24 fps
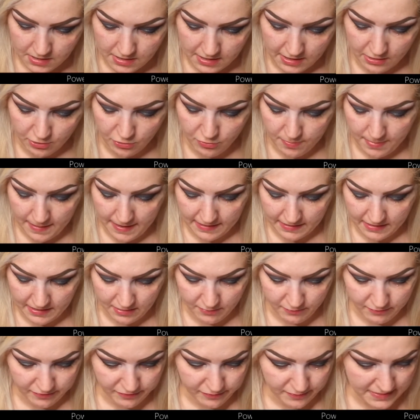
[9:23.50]
Then go back
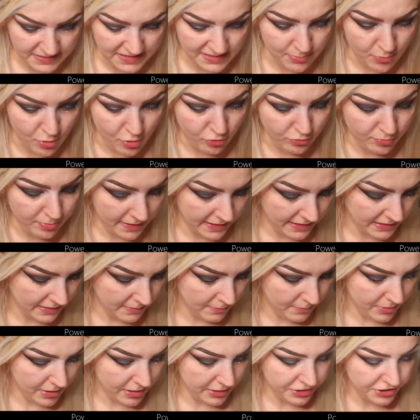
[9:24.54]
in with my small
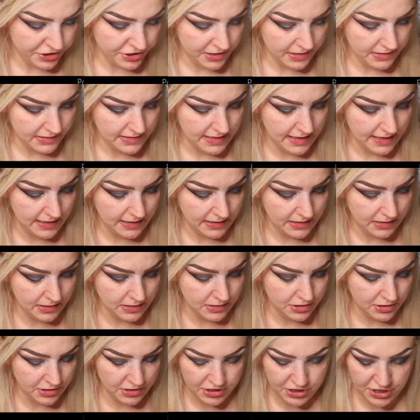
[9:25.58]
blending brush and take
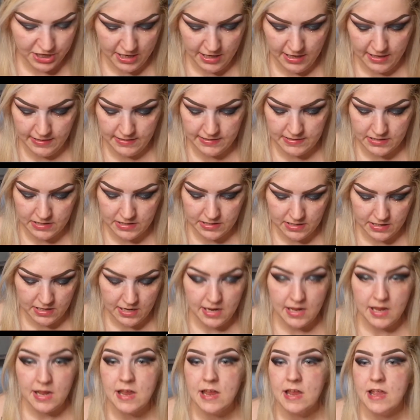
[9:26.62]
shades
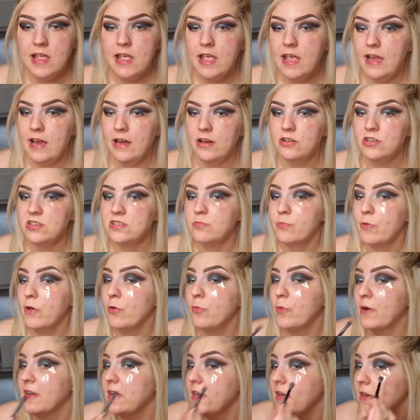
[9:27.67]
Hair
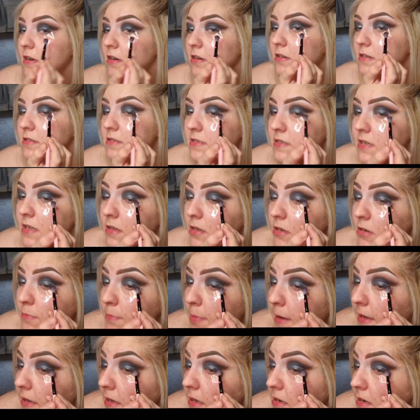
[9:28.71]
while we're here instead of going
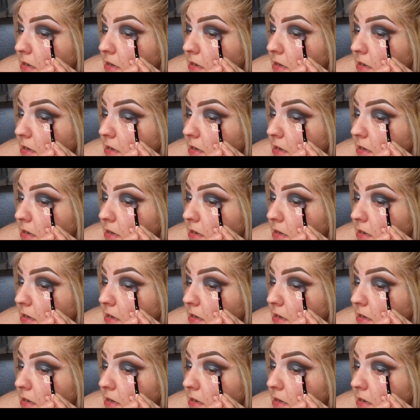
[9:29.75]
back